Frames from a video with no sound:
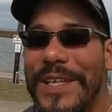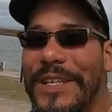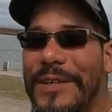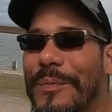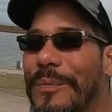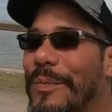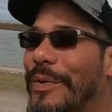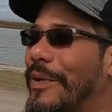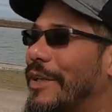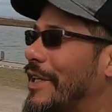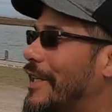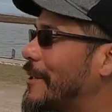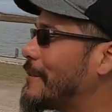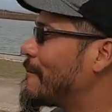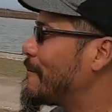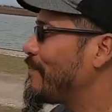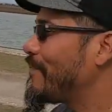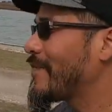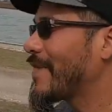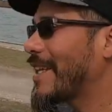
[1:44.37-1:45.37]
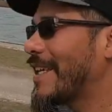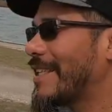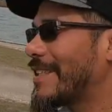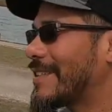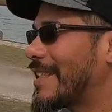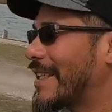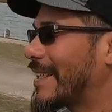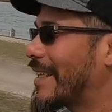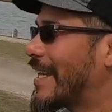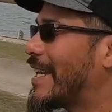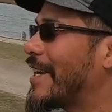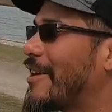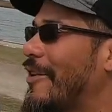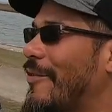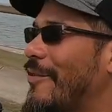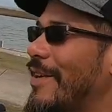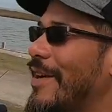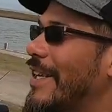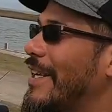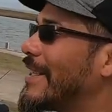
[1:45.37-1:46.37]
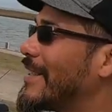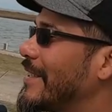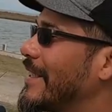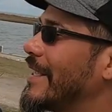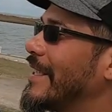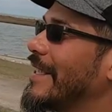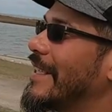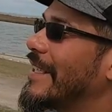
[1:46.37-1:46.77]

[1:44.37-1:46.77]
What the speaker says: bit the bullet. He's like, the hell with it.